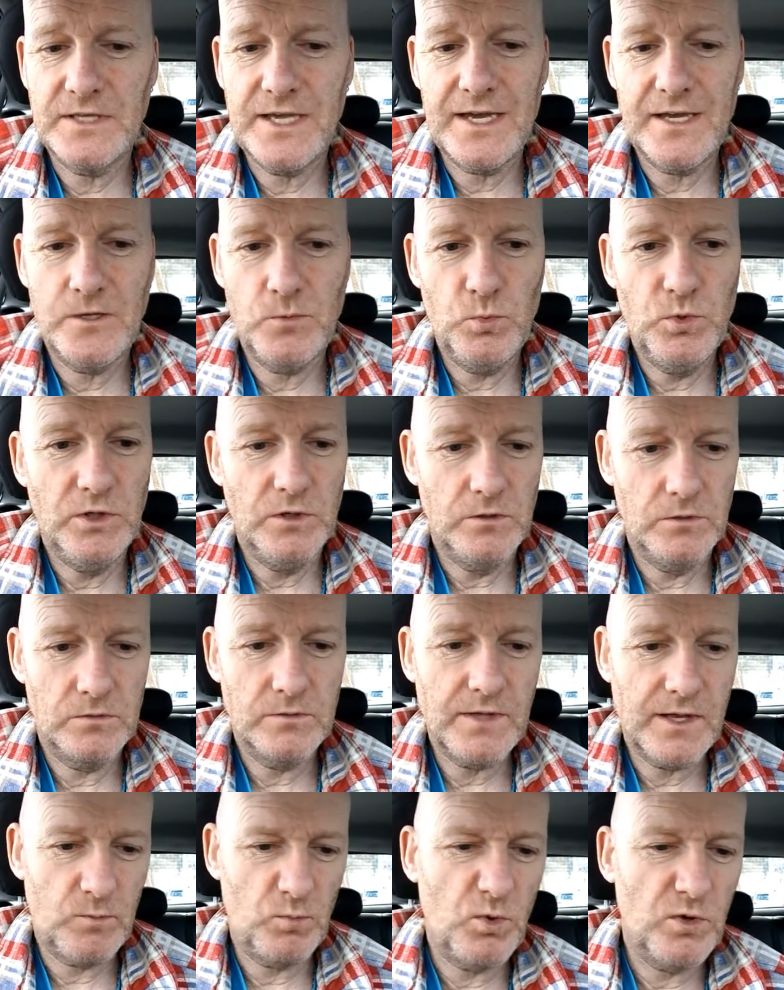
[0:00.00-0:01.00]
yeah it will
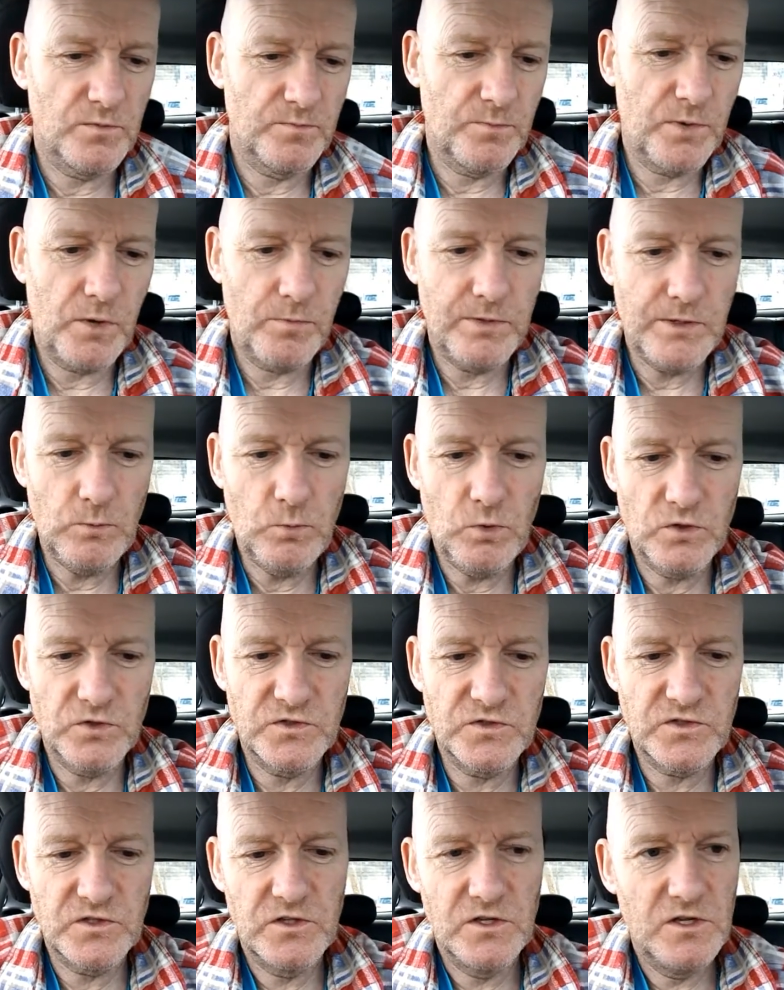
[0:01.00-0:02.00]
that was probably
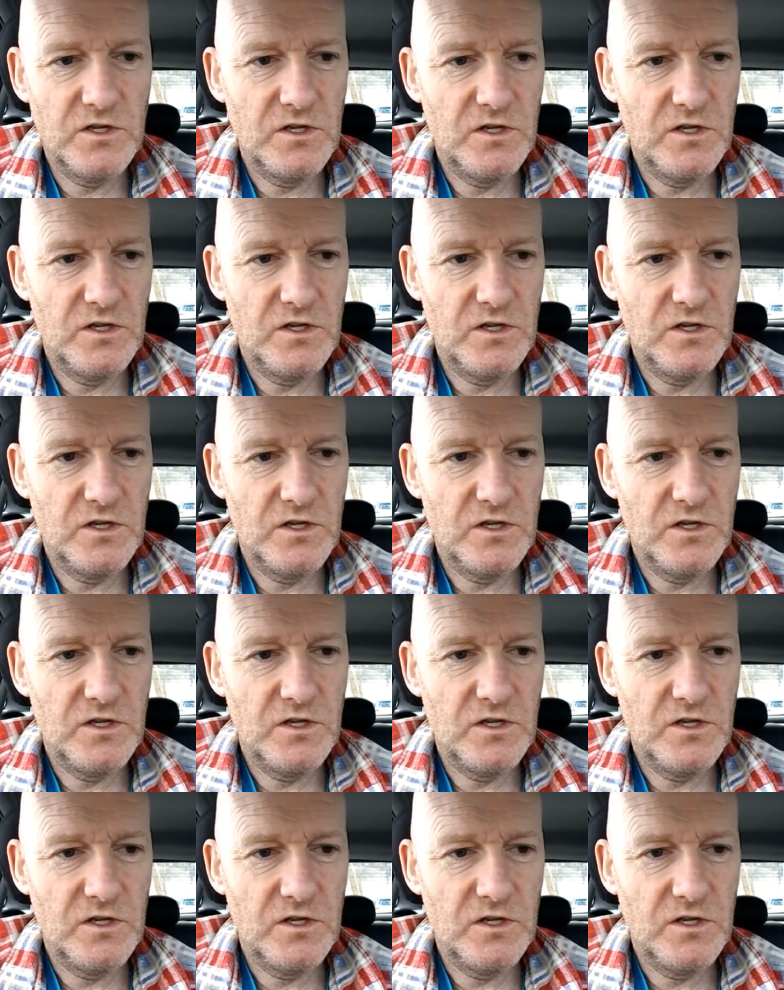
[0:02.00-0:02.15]
was